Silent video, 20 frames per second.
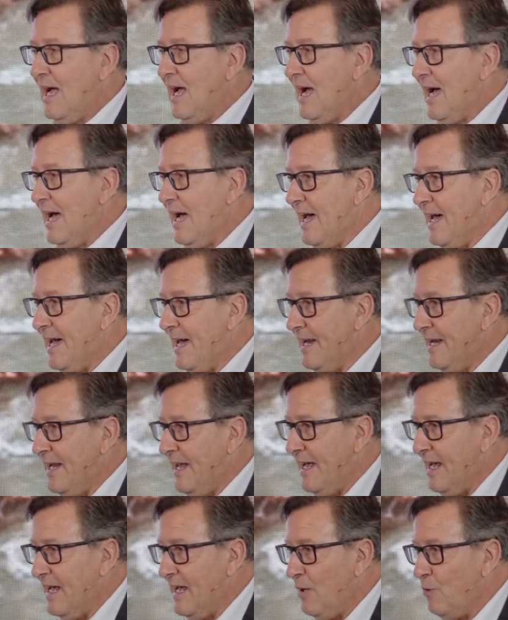and
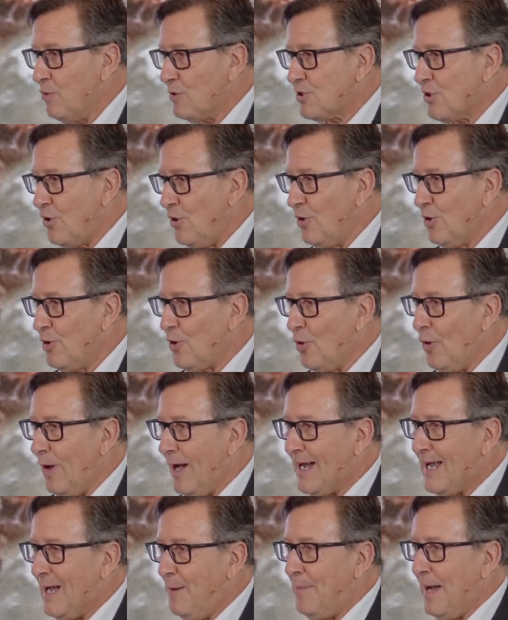it was called
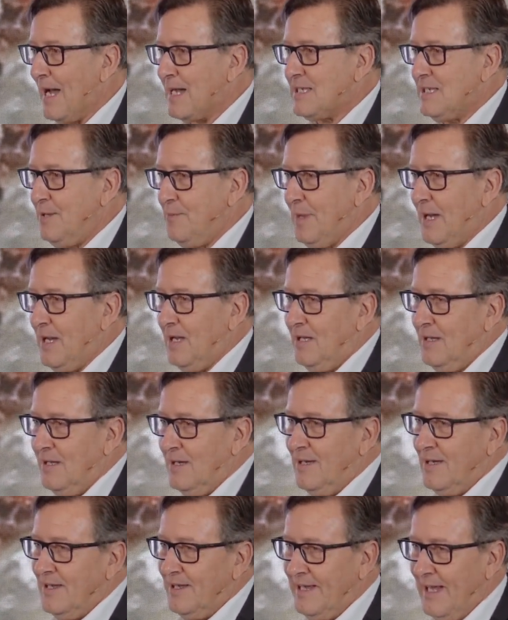Cloaca Maxima,
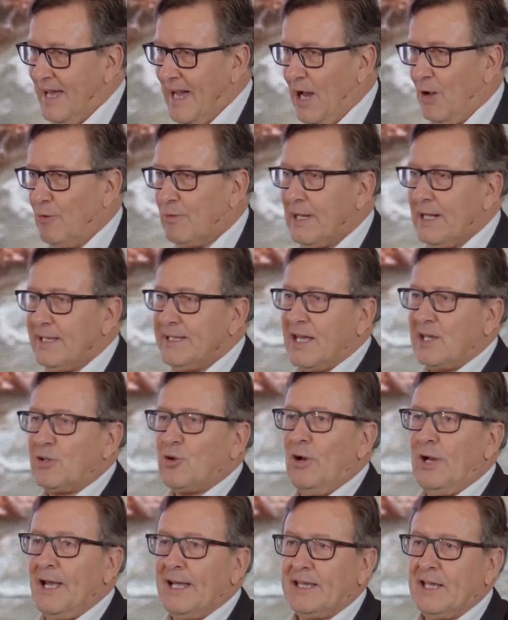the outlet that
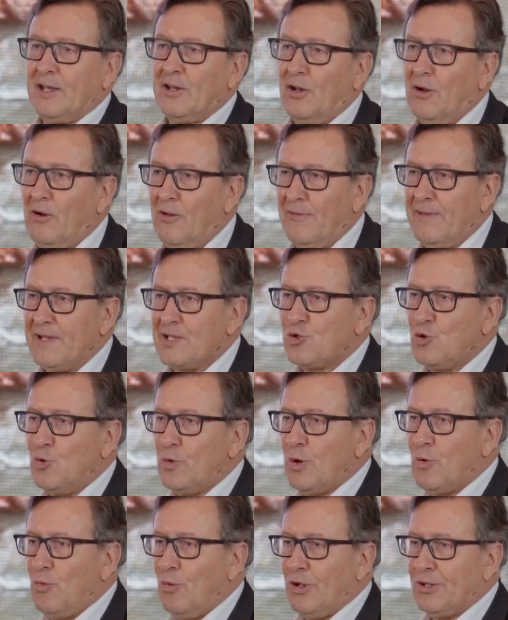collected all of the
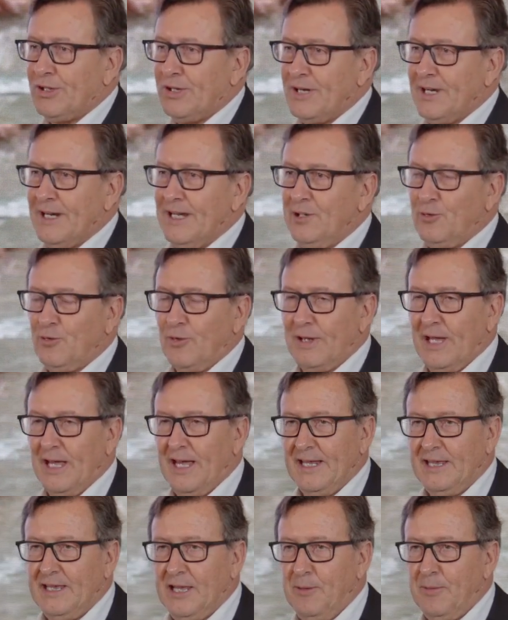sewer water into
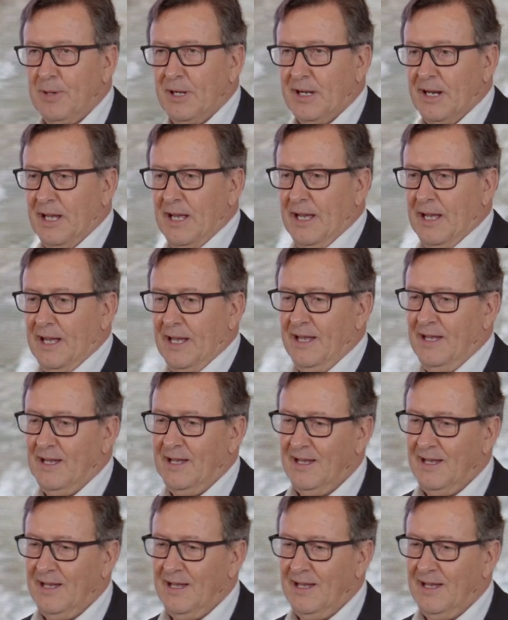the Tiber